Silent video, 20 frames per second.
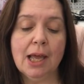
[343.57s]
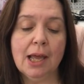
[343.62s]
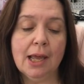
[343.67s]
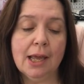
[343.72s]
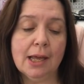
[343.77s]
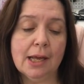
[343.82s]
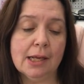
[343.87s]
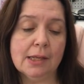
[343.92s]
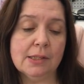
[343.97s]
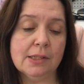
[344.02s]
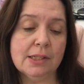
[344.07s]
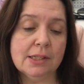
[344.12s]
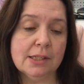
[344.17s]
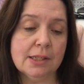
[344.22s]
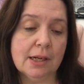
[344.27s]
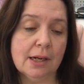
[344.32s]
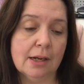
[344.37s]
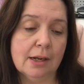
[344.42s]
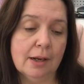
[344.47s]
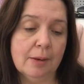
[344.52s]
And,
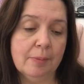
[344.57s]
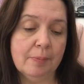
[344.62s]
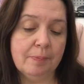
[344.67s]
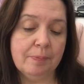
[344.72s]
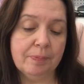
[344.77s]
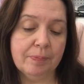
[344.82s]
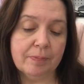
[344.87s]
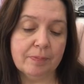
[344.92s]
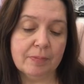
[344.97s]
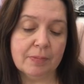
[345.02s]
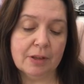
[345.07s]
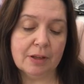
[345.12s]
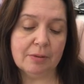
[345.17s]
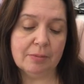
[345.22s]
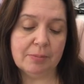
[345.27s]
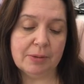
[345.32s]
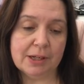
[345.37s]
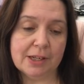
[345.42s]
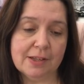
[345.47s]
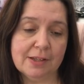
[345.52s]

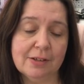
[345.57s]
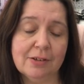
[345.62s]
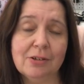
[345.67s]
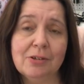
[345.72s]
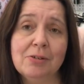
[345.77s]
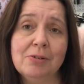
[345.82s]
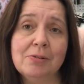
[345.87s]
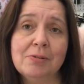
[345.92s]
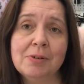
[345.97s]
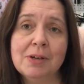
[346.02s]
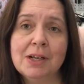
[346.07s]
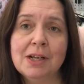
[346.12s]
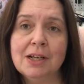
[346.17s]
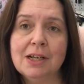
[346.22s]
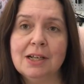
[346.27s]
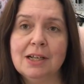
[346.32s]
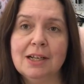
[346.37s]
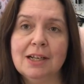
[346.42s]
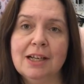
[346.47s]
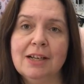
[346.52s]
but I thought, oh,
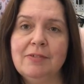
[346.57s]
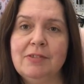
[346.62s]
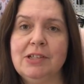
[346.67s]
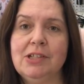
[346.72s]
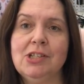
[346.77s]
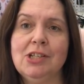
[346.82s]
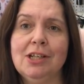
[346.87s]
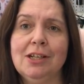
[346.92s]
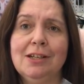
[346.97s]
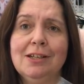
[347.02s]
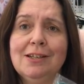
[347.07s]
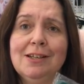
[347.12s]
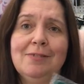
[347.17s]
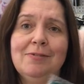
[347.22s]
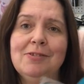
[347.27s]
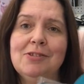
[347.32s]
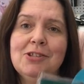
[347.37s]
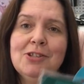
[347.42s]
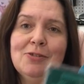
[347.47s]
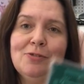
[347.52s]
I have to check
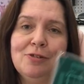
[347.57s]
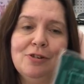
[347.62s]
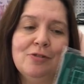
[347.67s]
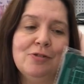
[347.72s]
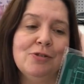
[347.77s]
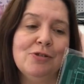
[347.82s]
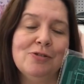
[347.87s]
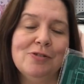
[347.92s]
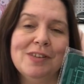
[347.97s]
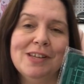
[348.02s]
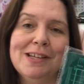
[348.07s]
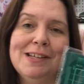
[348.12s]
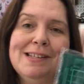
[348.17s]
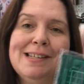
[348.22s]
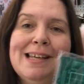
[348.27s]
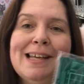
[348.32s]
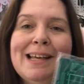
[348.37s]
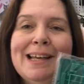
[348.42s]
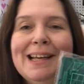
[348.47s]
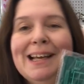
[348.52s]
for a few
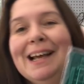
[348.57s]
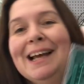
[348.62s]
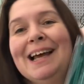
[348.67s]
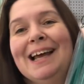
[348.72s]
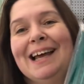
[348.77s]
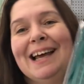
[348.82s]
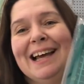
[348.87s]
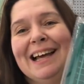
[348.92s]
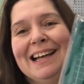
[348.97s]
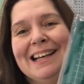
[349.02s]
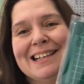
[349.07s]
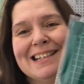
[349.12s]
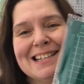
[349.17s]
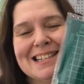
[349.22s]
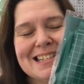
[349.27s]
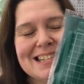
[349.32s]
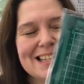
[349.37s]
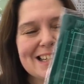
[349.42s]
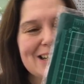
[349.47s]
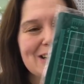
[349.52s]
things.
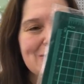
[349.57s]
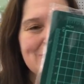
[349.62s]
And